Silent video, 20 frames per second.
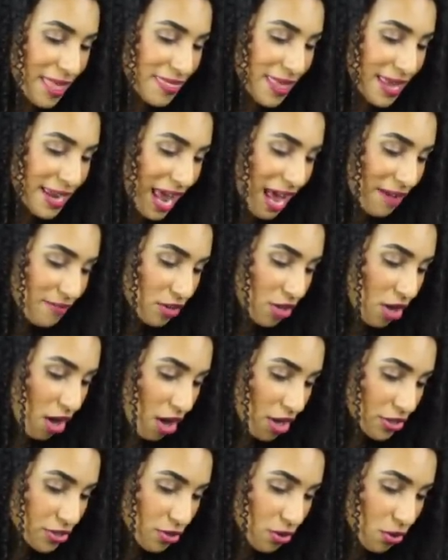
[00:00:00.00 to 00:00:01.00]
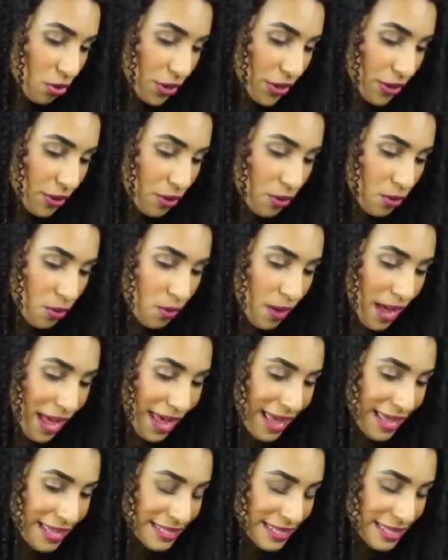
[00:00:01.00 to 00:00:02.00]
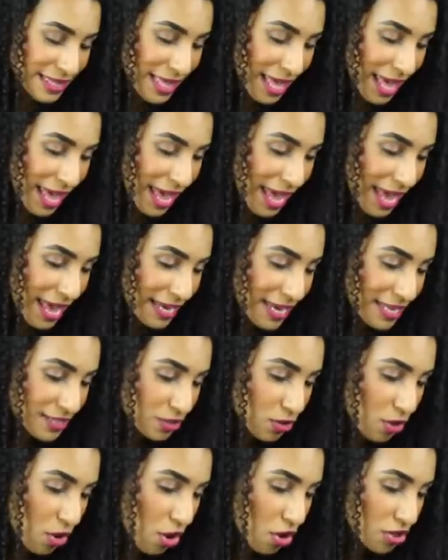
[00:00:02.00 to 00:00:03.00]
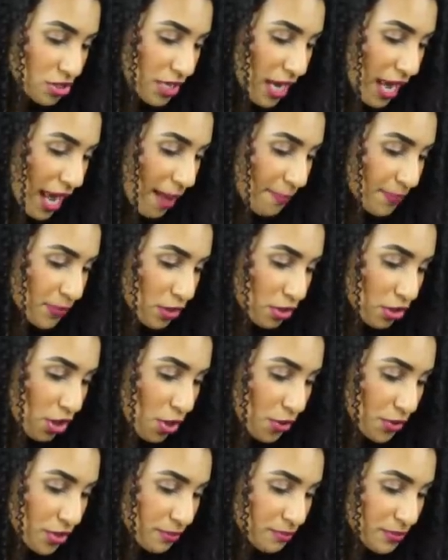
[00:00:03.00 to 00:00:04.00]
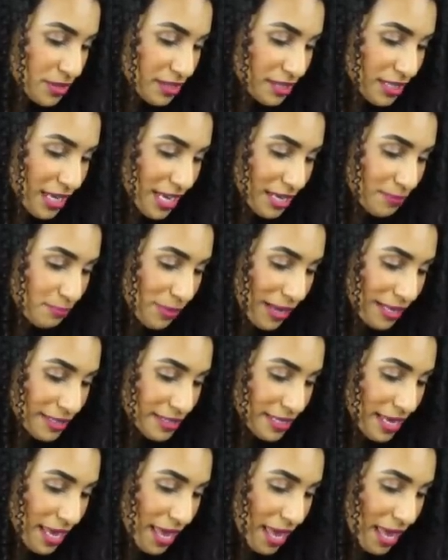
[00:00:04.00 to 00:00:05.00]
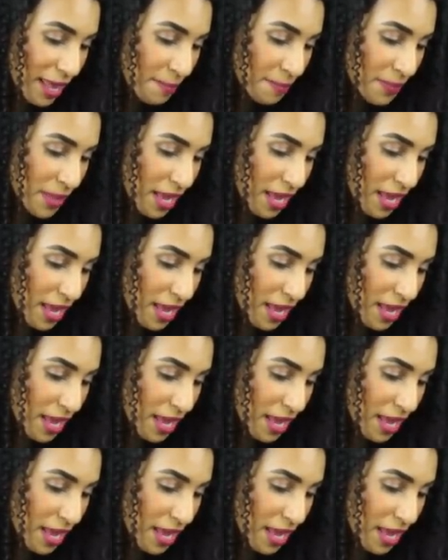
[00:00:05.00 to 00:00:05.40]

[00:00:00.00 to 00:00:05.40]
Then avocado oil, and then it's got kokum seed butter,